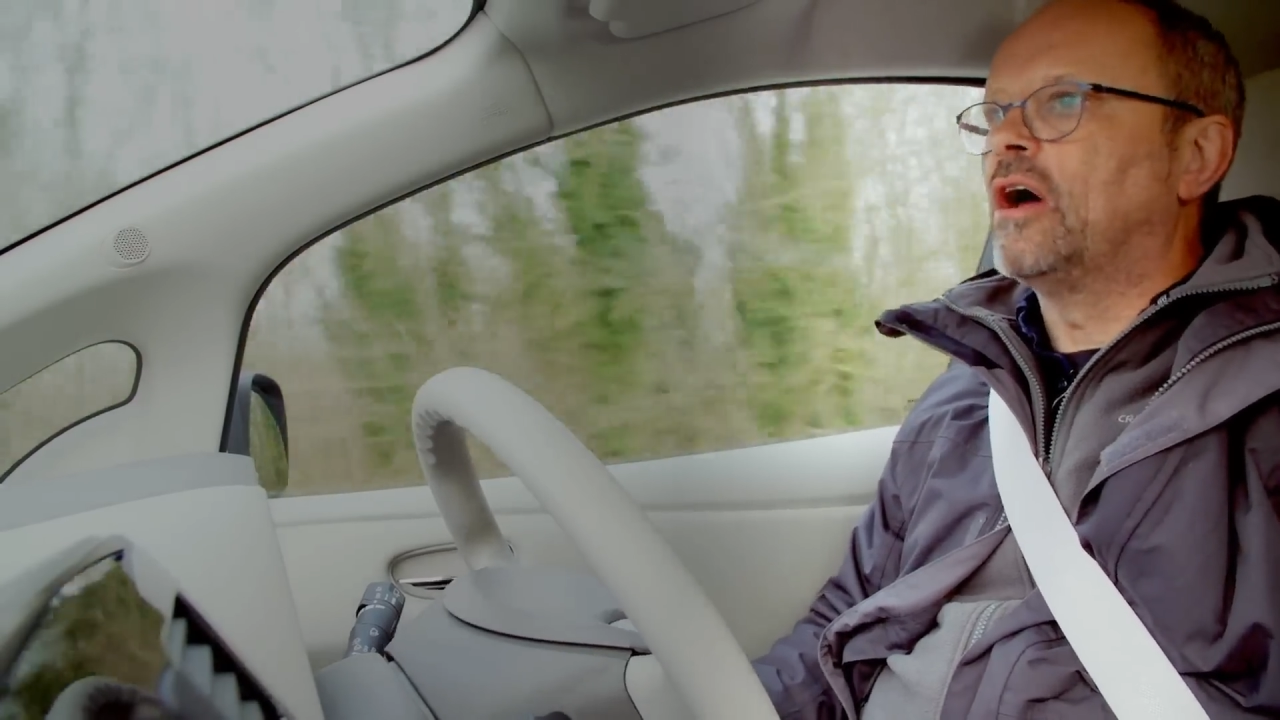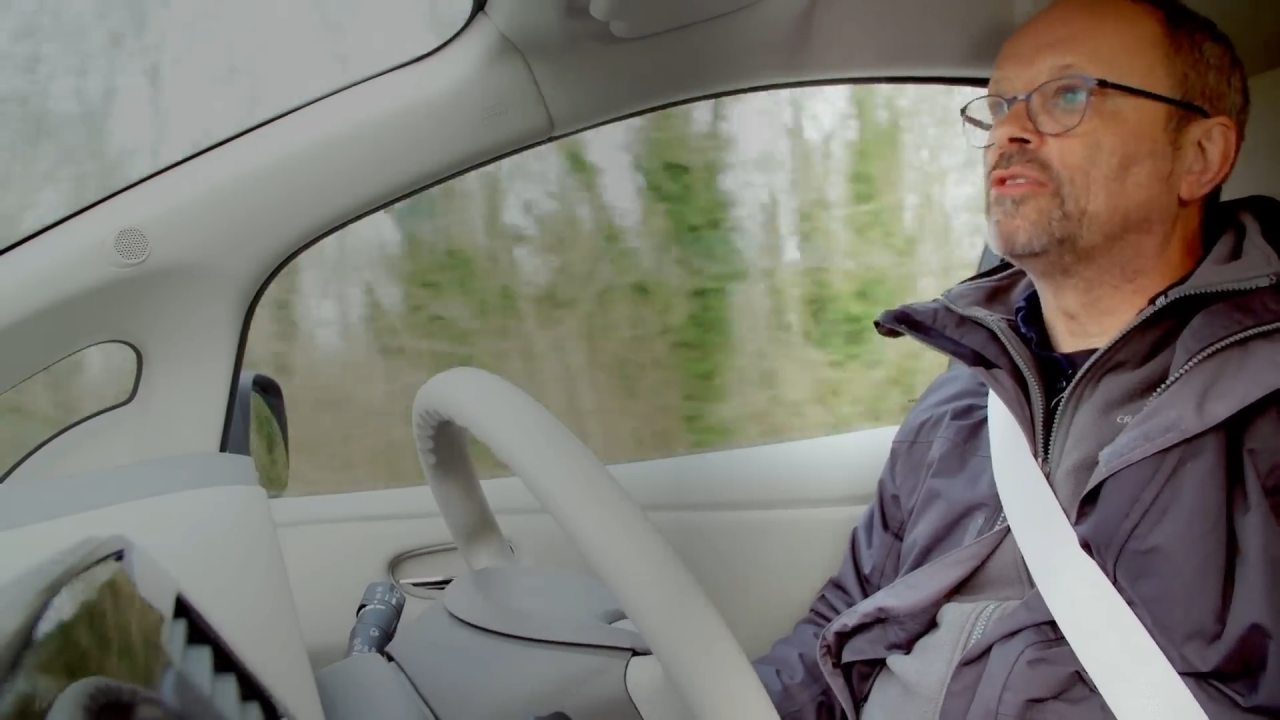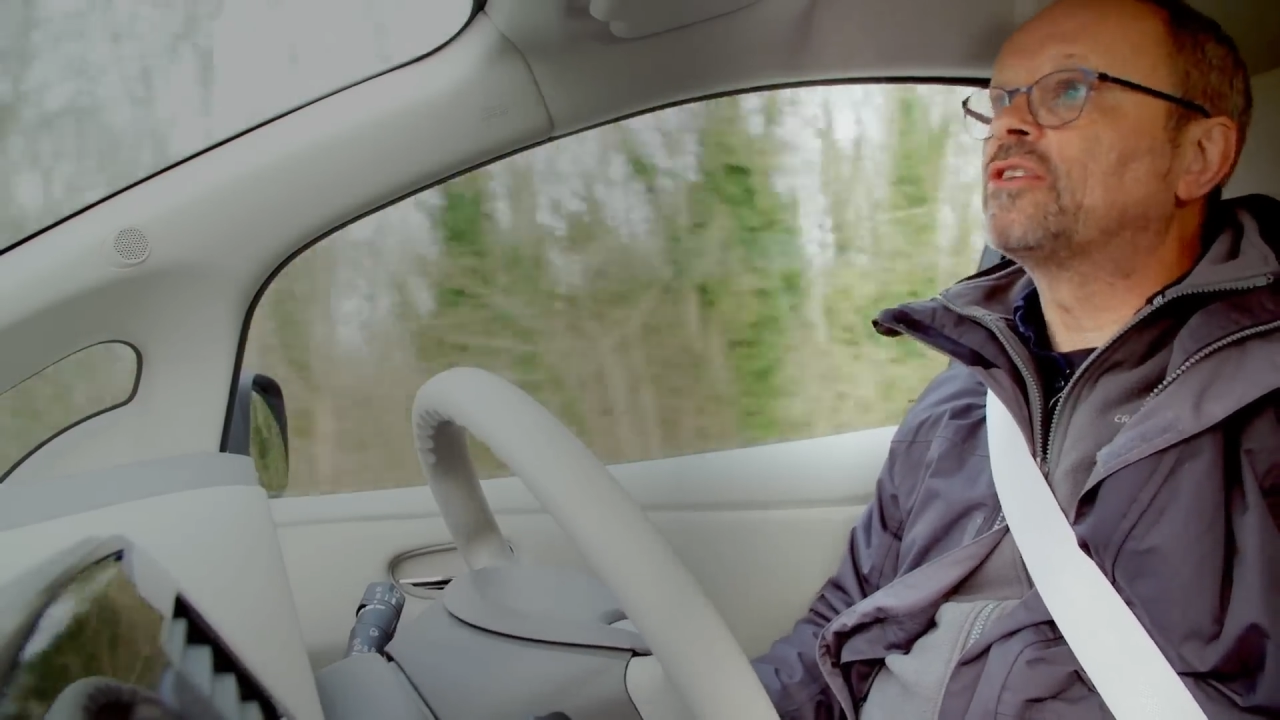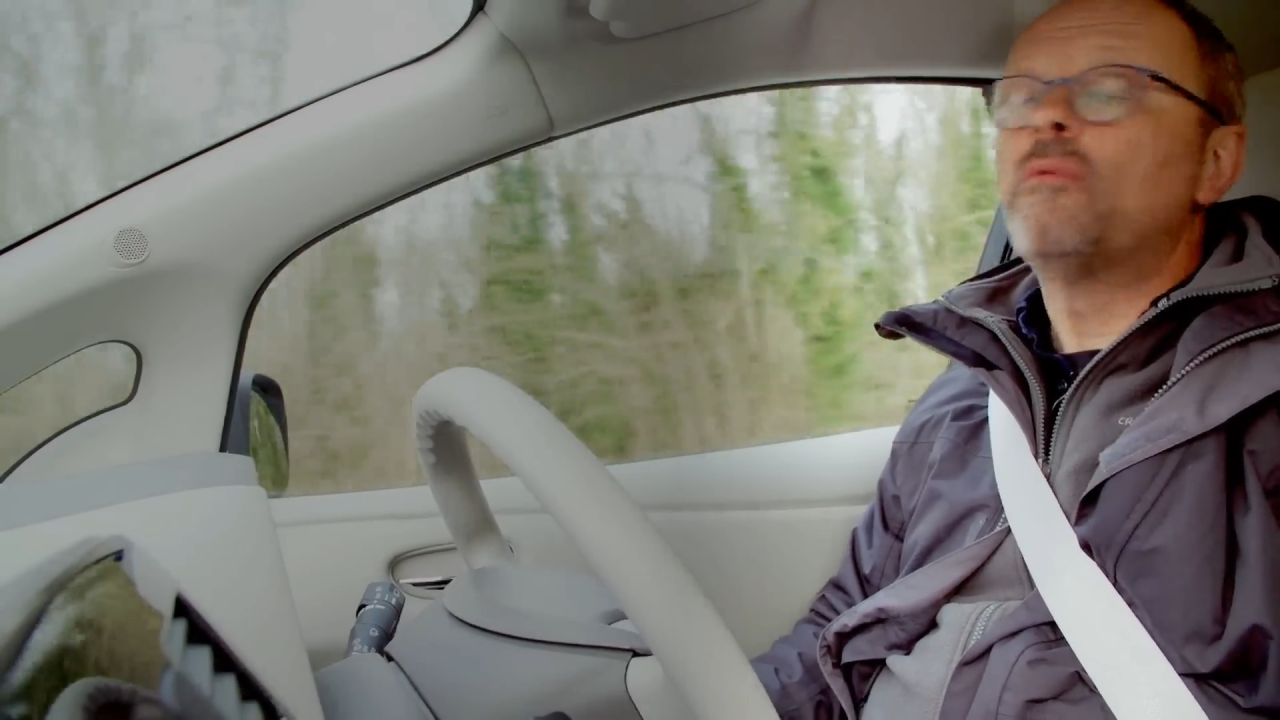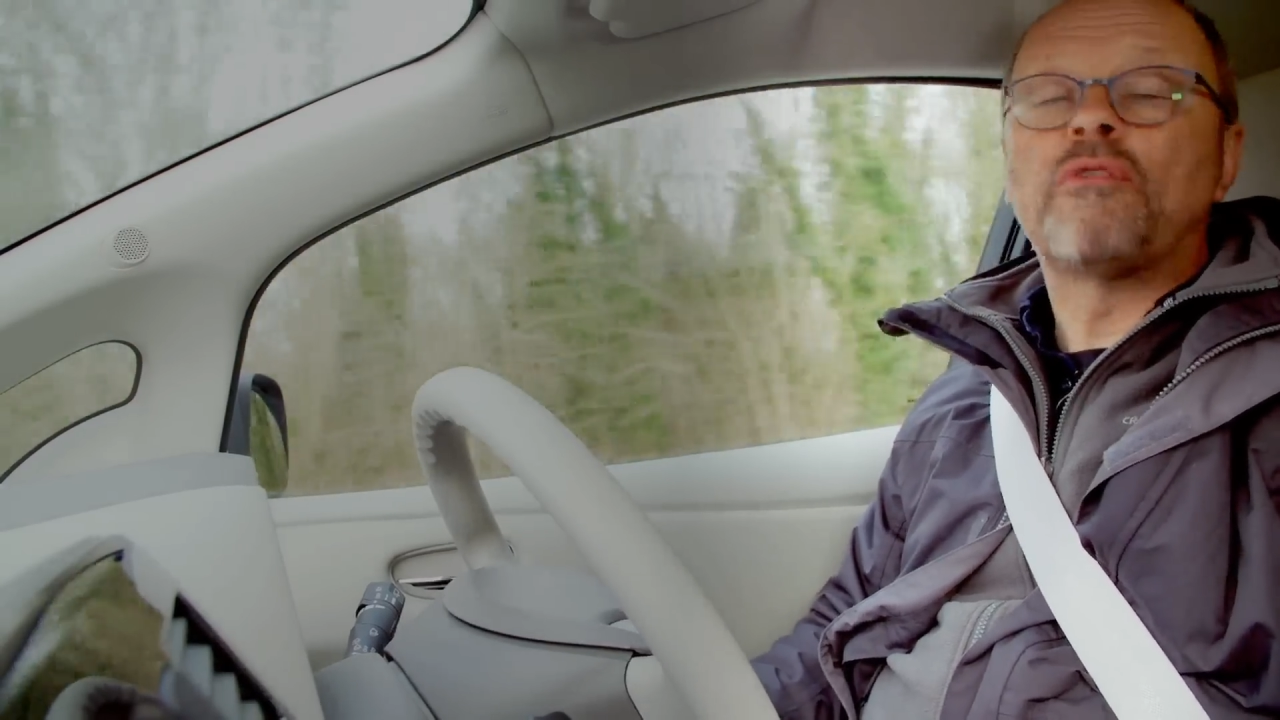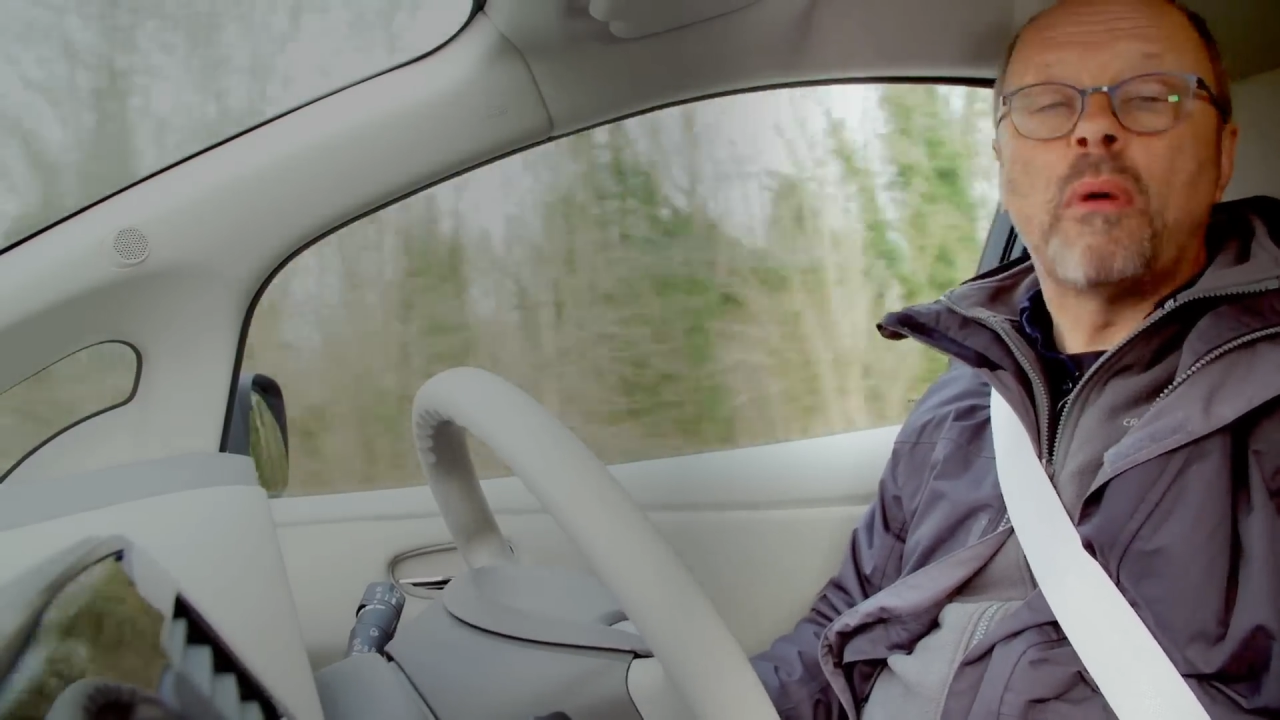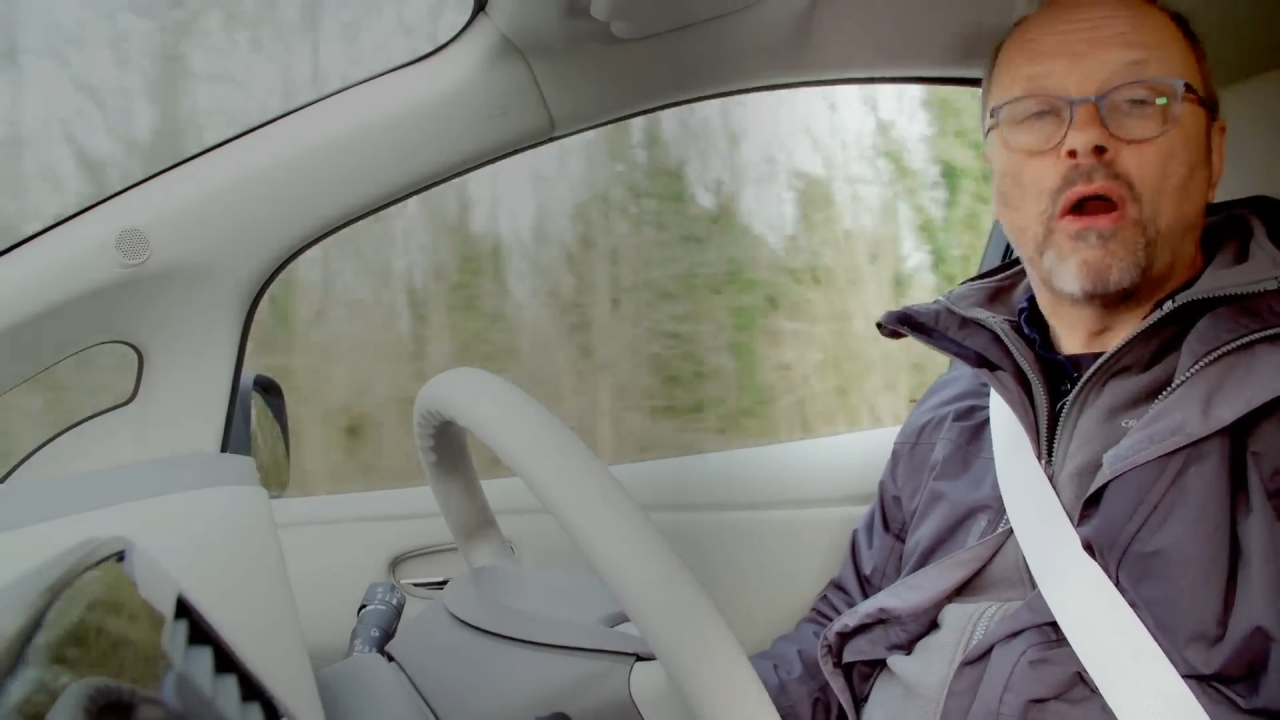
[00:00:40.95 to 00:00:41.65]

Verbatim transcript: cars come from